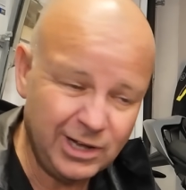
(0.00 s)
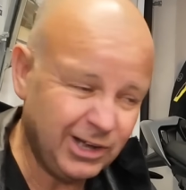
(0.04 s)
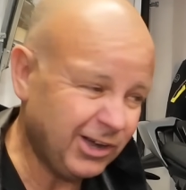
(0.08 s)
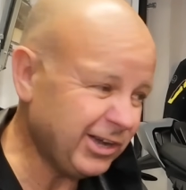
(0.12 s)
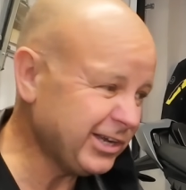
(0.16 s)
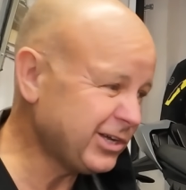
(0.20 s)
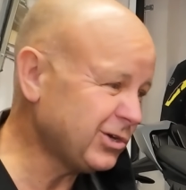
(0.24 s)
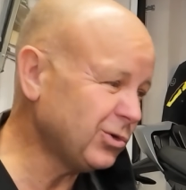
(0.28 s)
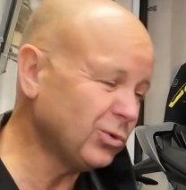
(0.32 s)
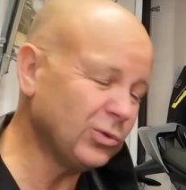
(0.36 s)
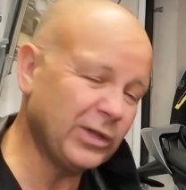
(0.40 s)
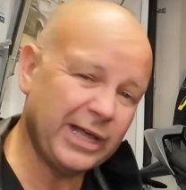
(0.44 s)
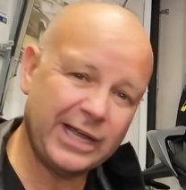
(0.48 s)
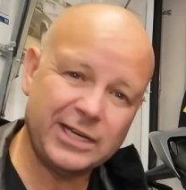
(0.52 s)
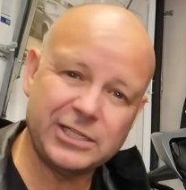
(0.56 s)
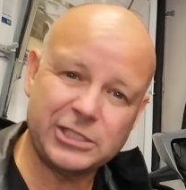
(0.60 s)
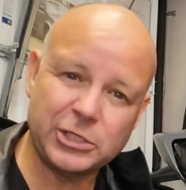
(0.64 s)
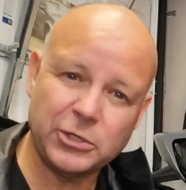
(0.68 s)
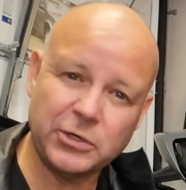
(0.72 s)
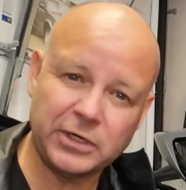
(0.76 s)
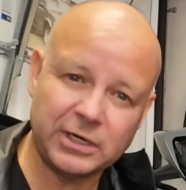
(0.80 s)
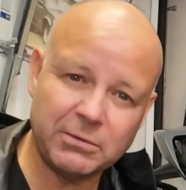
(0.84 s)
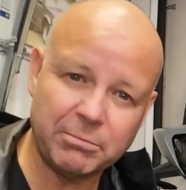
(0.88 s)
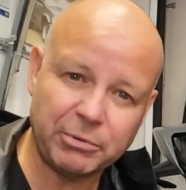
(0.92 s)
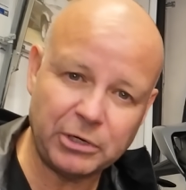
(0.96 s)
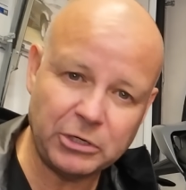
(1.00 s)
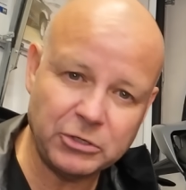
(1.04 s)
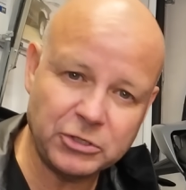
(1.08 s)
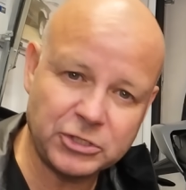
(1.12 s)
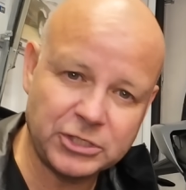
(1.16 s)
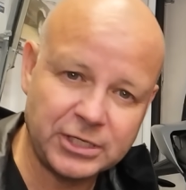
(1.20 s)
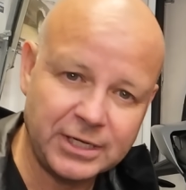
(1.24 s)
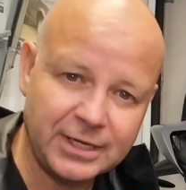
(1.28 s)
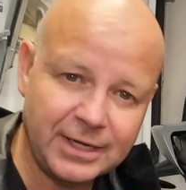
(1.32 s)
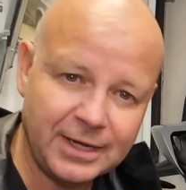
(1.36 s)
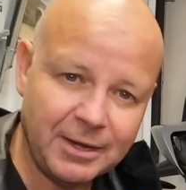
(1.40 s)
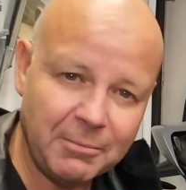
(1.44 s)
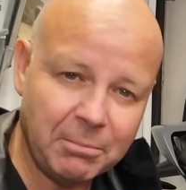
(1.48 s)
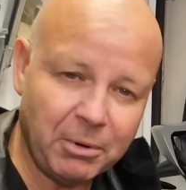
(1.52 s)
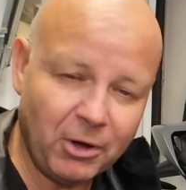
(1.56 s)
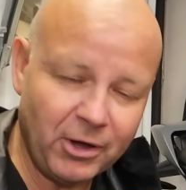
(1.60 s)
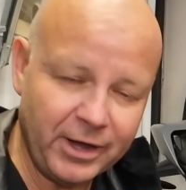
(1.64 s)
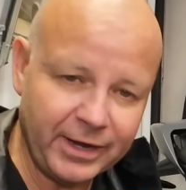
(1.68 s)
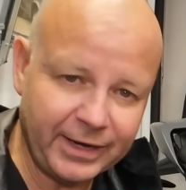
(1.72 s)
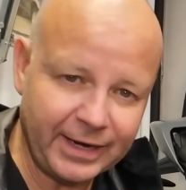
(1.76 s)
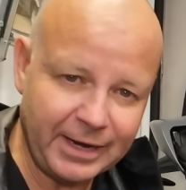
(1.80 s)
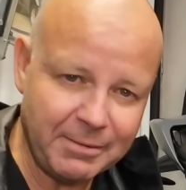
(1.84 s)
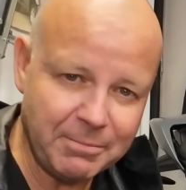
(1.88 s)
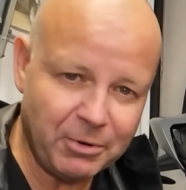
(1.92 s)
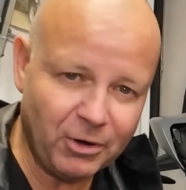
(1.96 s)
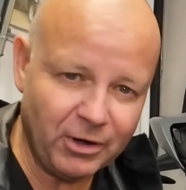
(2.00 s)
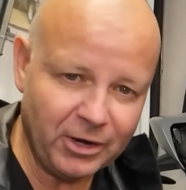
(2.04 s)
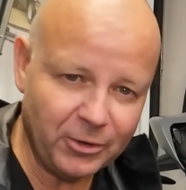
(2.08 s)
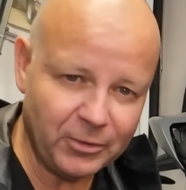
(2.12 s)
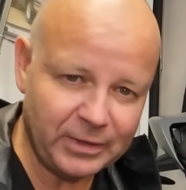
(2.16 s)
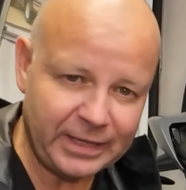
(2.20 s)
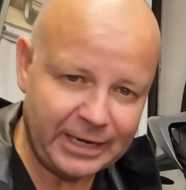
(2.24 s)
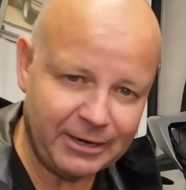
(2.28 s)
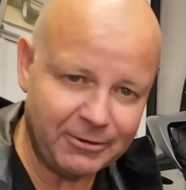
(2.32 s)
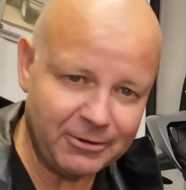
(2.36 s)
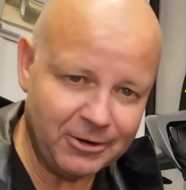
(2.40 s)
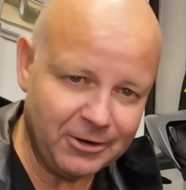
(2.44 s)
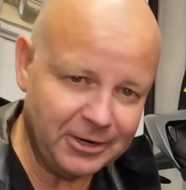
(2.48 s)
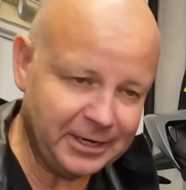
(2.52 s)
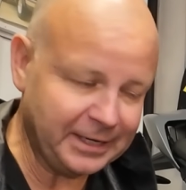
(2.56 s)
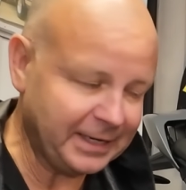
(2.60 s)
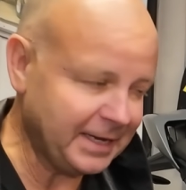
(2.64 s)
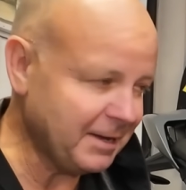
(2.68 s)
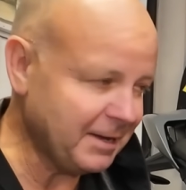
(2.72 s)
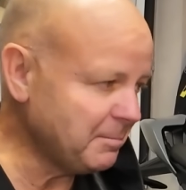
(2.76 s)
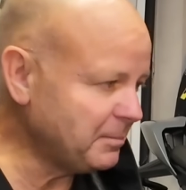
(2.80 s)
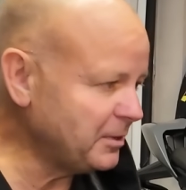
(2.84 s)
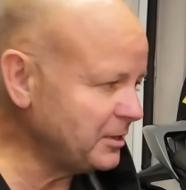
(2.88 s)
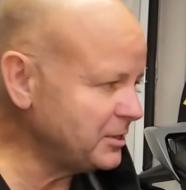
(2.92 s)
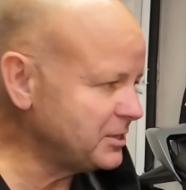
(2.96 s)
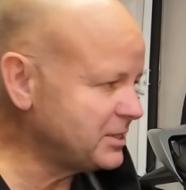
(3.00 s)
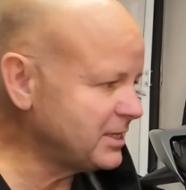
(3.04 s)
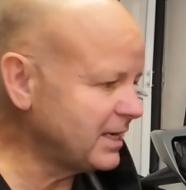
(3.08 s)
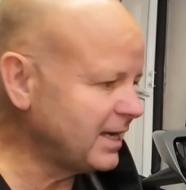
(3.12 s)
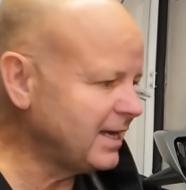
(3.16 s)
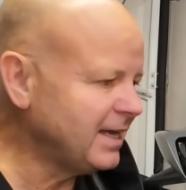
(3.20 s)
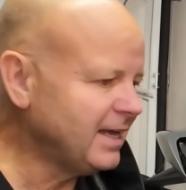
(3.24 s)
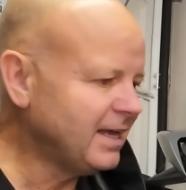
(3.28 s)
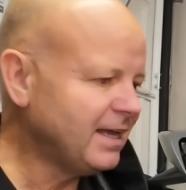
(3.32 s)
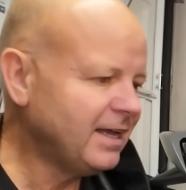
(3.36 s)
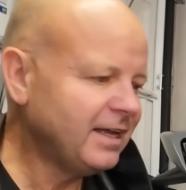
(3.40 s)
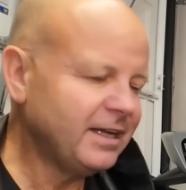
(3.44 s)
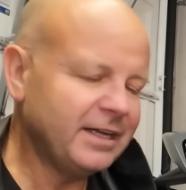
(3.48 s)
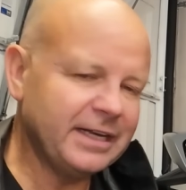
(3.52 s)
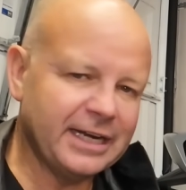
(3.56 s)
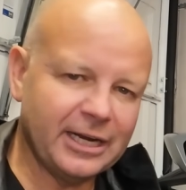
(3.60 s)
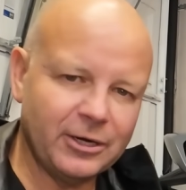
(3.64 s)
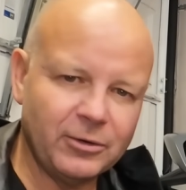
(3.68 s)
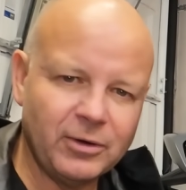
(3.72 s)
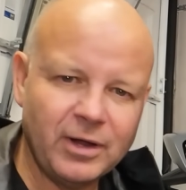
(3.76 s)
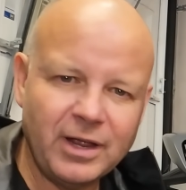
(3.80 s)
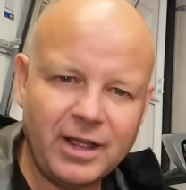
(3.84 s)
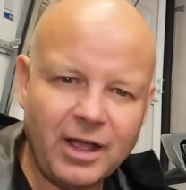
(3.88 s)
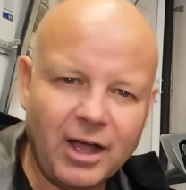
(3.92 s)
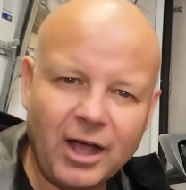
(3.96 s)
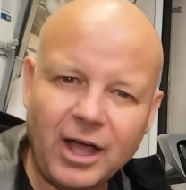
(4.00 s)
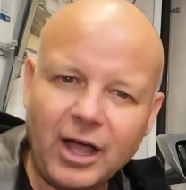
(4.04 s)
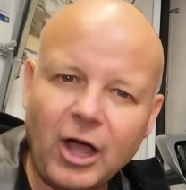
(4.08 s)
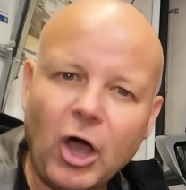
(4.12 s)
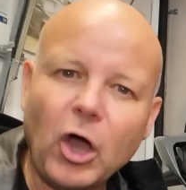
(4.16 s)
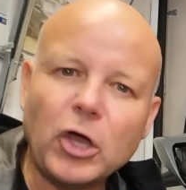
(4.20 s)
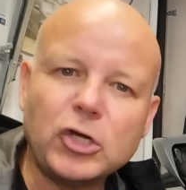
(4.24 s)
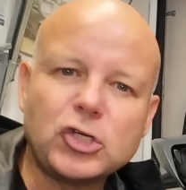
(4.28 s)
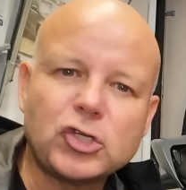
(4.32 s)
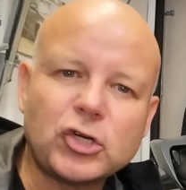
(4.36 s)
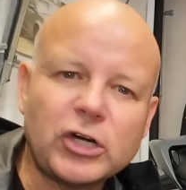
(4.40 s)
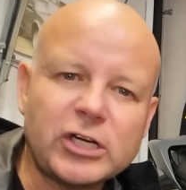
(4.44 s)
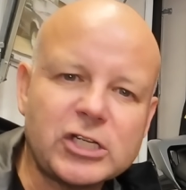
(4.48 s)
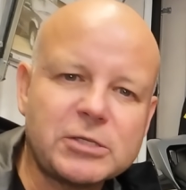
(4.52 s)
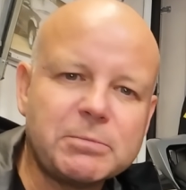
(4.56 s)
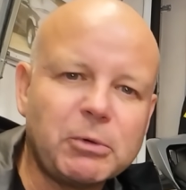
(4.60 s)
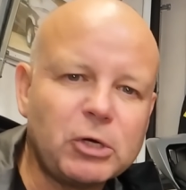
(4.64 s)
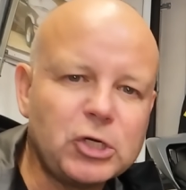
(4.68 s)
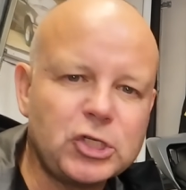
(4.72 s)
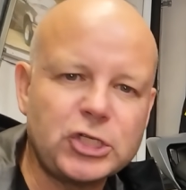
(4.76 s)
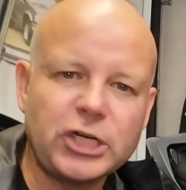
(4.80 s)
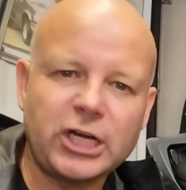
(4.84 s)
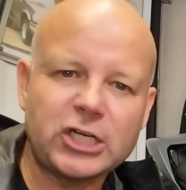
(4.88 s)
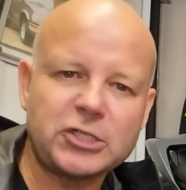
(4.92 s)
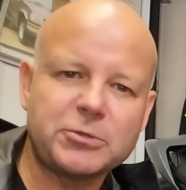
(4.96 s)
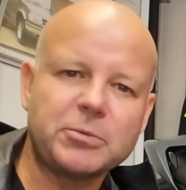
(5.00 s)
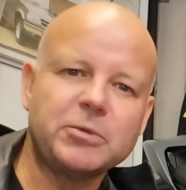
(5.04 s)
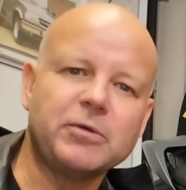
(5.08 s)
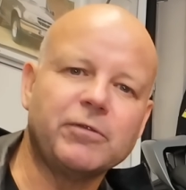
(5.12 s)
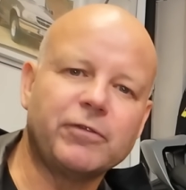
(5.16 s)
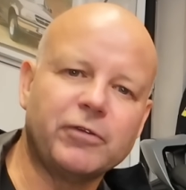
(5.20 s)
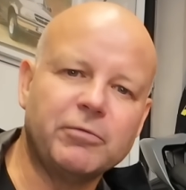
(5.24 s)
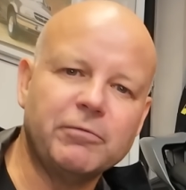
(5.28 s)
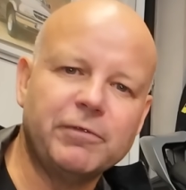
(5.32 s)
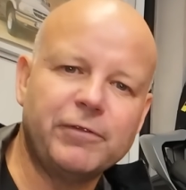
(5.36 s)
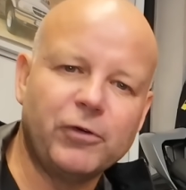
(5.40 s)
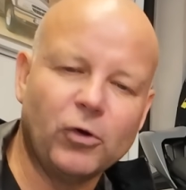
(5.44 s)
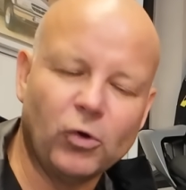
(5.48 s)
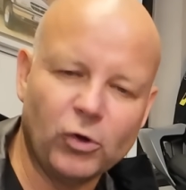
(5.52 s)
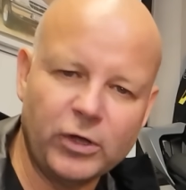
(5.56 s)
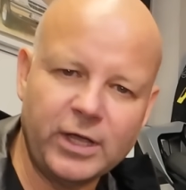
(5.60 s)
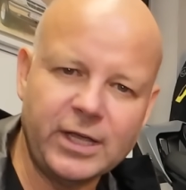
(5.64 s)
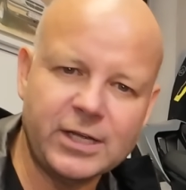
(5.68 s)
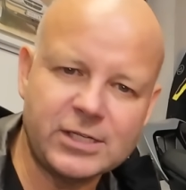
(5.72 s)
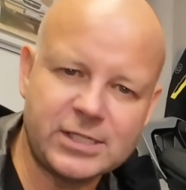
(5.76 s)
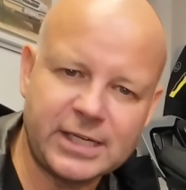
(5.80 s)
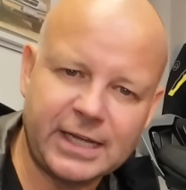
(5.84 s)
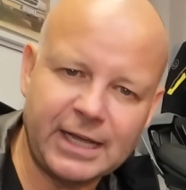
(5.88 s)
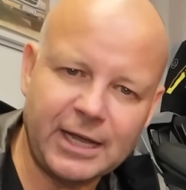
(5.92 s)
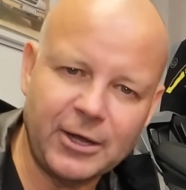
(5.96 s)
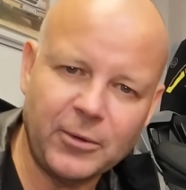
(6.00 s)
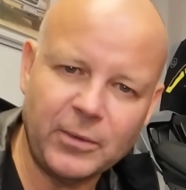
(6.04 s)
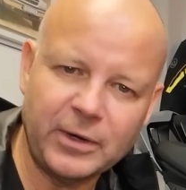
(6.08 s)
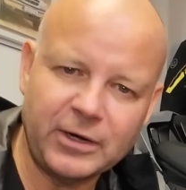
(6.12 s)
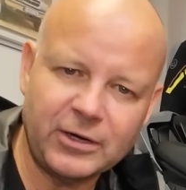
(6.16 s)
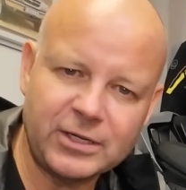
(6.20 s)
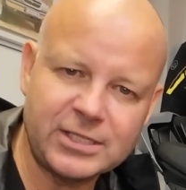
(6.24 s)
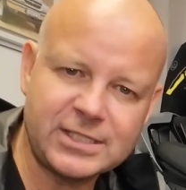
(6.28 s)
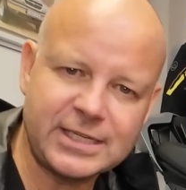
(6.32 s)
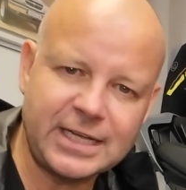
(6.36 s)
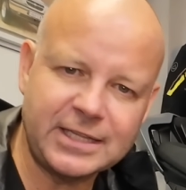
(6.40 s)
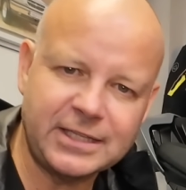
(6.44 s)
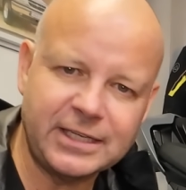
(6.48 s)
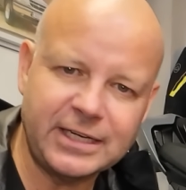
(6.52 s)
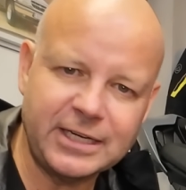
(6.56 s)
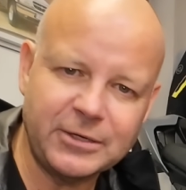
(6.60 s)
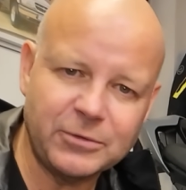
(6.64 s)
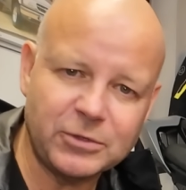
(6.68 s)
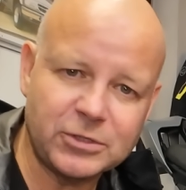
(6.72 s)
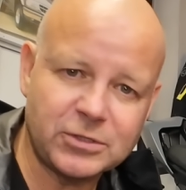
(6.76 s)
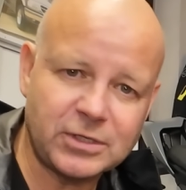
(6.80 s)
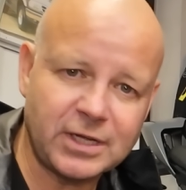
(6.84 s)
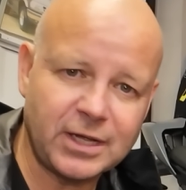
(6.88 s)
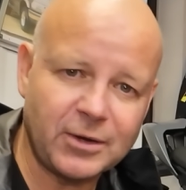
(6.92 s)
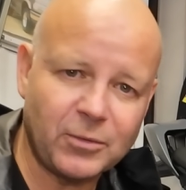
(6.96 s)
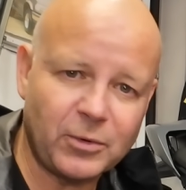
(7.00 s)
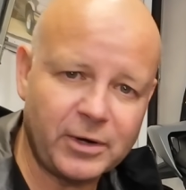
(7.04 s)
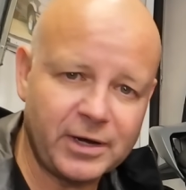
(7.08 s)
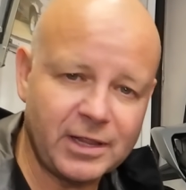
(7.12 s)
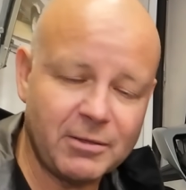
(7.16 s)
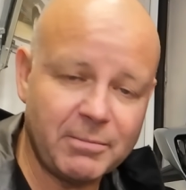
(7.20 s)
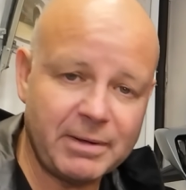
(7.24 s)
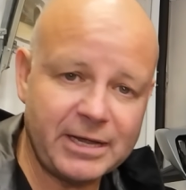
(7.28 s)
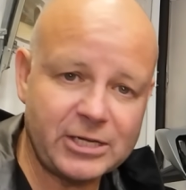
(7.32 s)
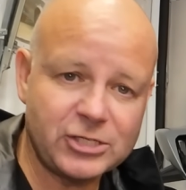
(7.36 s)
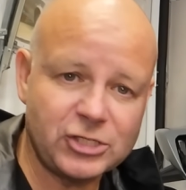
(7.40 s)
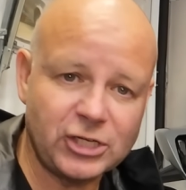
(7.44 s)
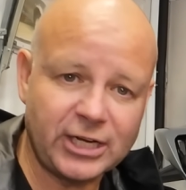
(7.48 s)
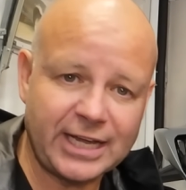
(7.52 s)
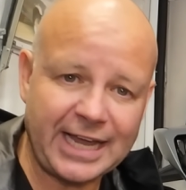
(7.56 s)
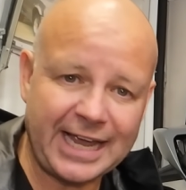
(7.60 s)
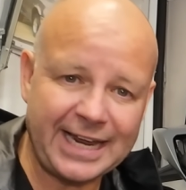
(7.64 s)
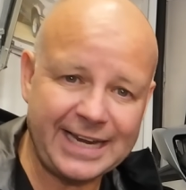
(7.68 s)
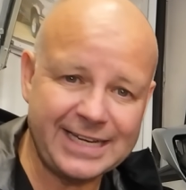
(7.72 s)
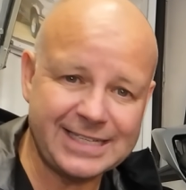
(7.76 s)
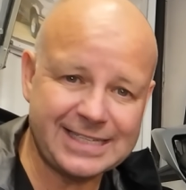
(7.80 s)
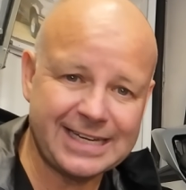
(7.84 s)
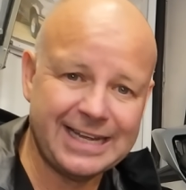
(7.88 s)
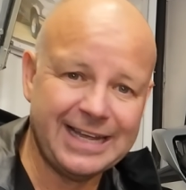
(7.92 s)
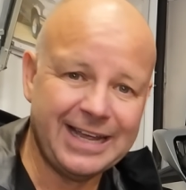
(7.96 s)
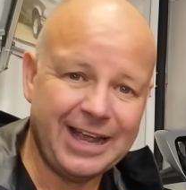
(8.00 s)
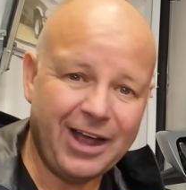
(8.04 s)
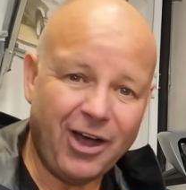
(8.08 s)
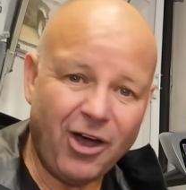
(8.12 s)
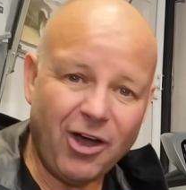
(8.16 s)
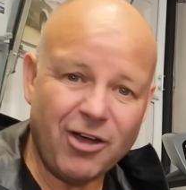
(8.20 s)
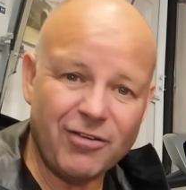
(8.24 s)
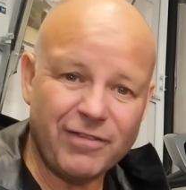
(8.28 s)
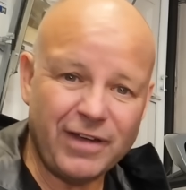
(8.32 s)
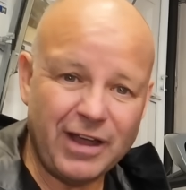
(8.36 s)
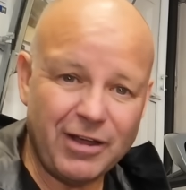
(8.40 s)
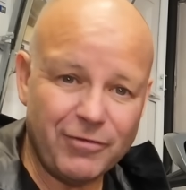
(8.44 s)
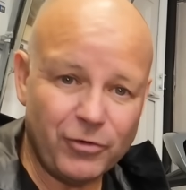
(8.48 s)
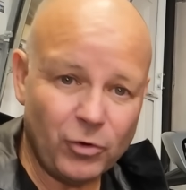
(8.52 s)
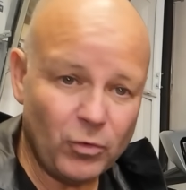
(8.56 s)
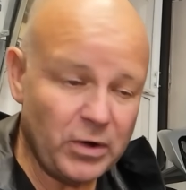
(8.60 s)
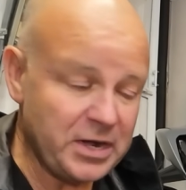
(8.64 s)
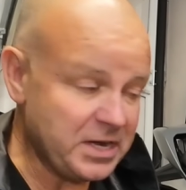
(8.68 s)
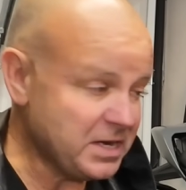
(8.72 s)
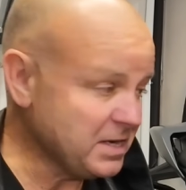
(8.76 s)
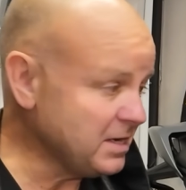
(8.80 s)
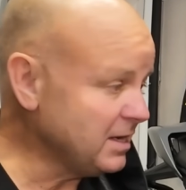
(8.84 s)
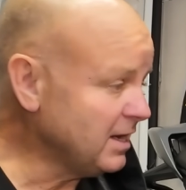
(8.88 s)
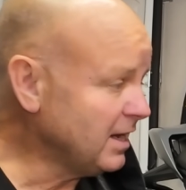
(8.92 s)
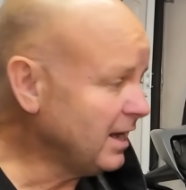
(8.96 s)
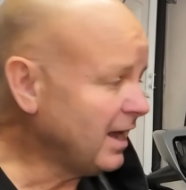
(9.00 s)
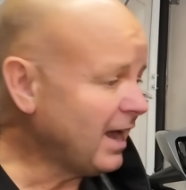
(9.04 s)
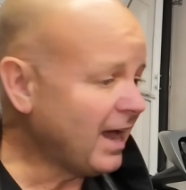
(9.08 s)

I call that doing a Bruce, buying a bike without riding But you know, I trust my judgment from 4 years ago when I said that it was one of the best Ducatis I've ever ridden.